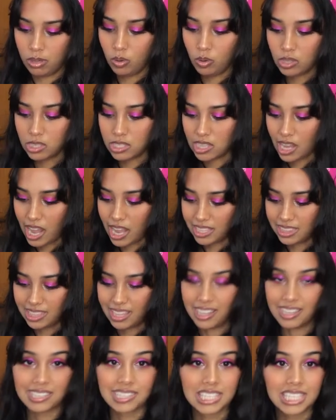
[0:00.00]
Who
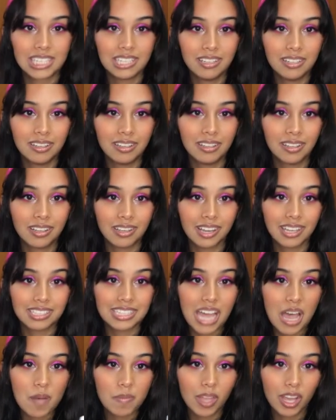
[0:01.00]
designed this?
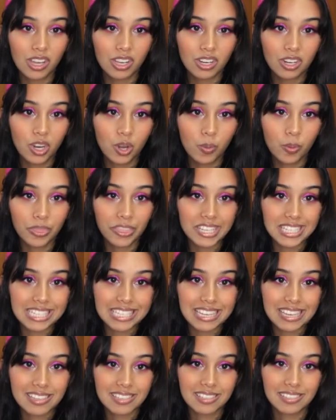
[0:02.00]
Because now I'm not going to know what
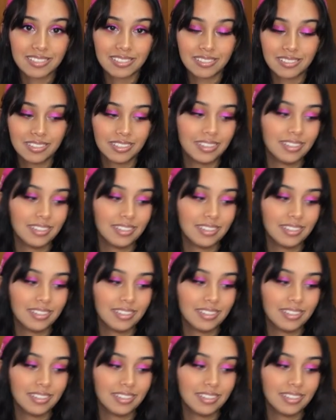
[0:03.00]
this is.